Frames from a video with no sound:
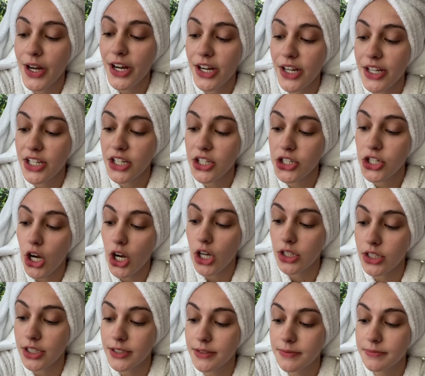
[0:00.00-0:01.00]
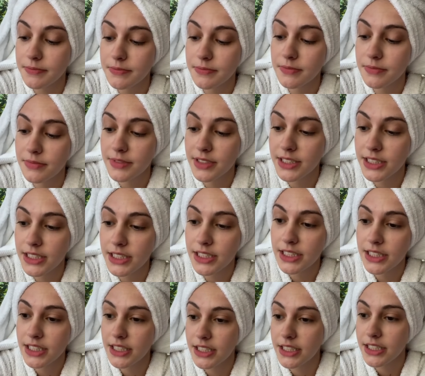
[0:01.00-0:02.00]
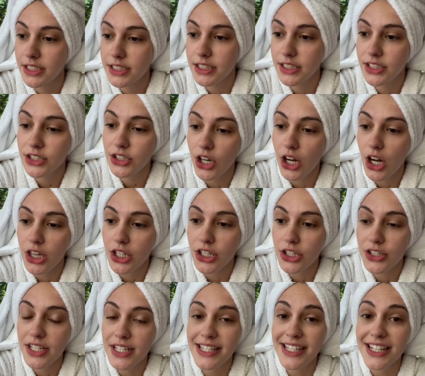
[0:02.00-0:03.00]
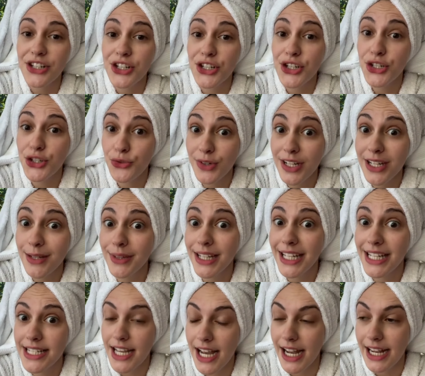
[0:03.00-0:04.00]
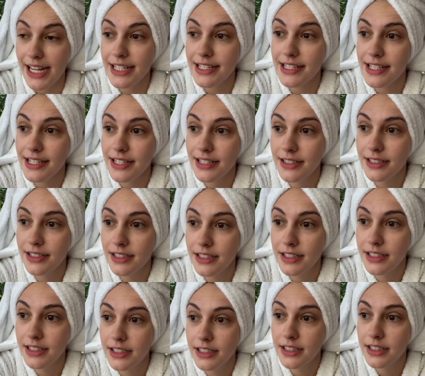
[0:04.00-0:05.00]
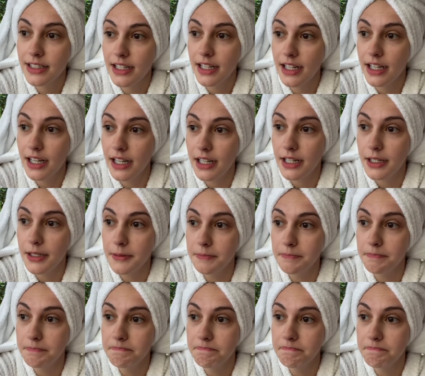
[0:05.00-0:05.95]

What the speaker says: wearing a collar. The collar is extremely tight. I